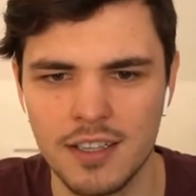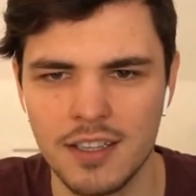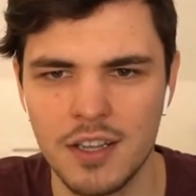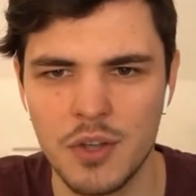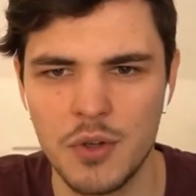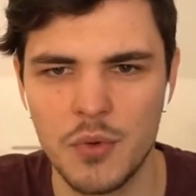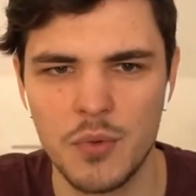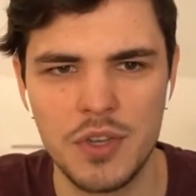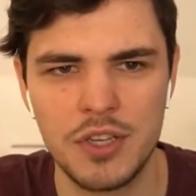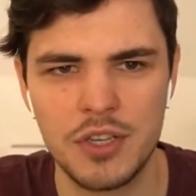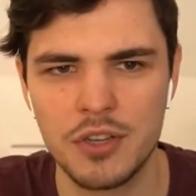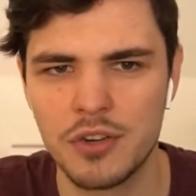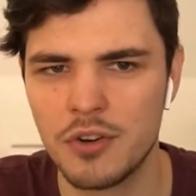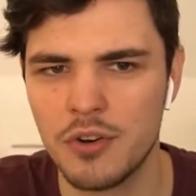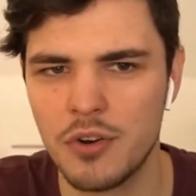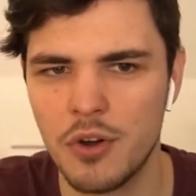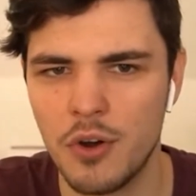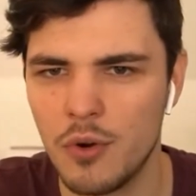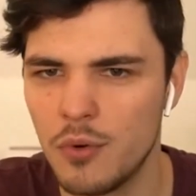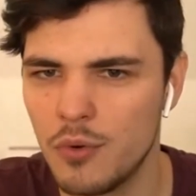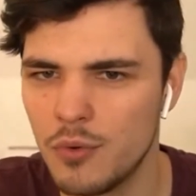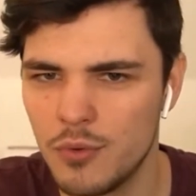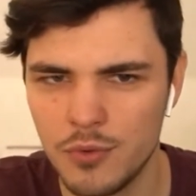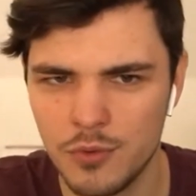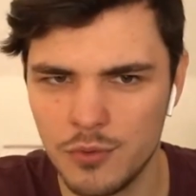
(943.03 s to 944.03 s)
We don't
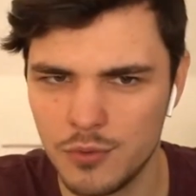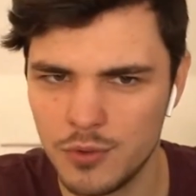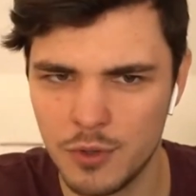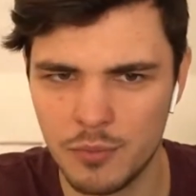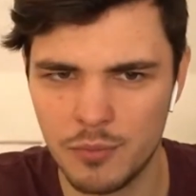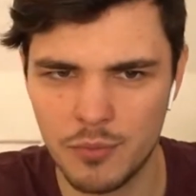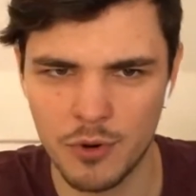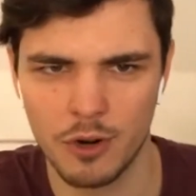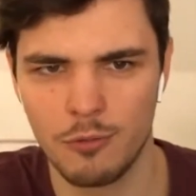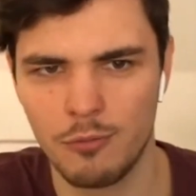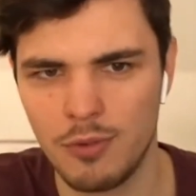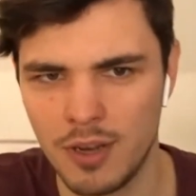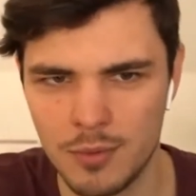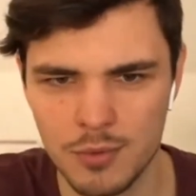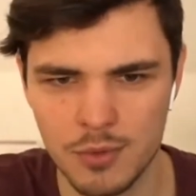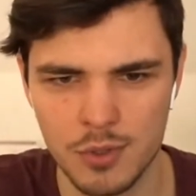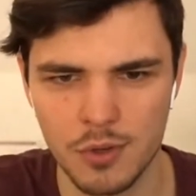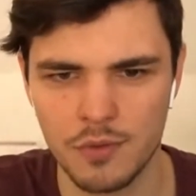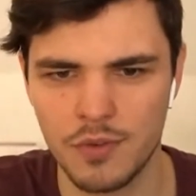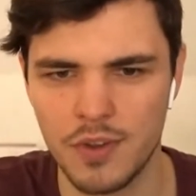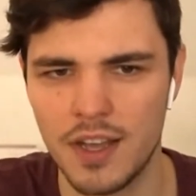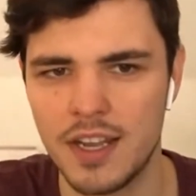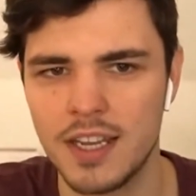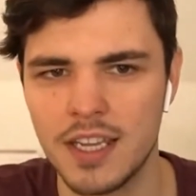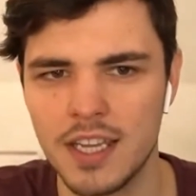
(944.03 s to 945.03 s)
know the problems of
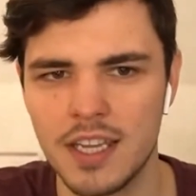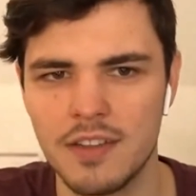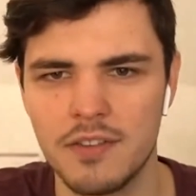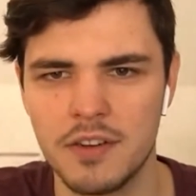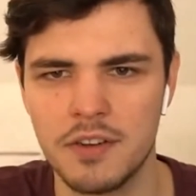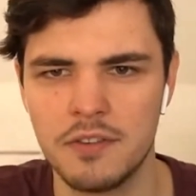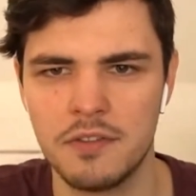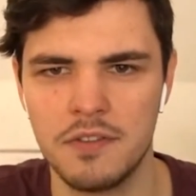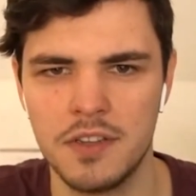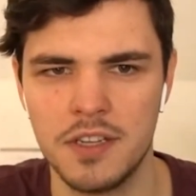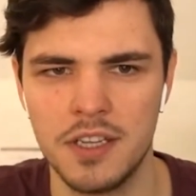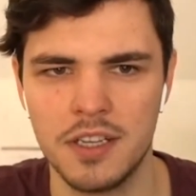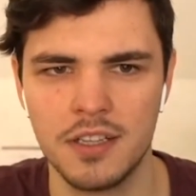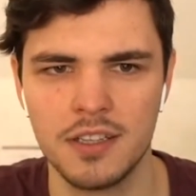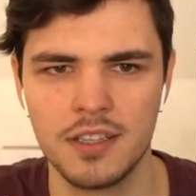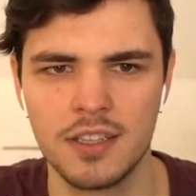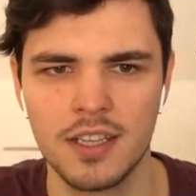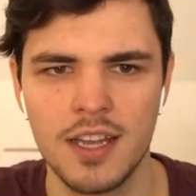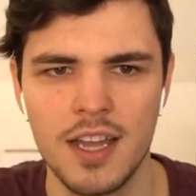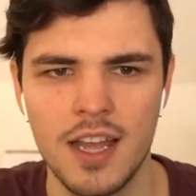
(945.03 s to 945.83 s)
any given field,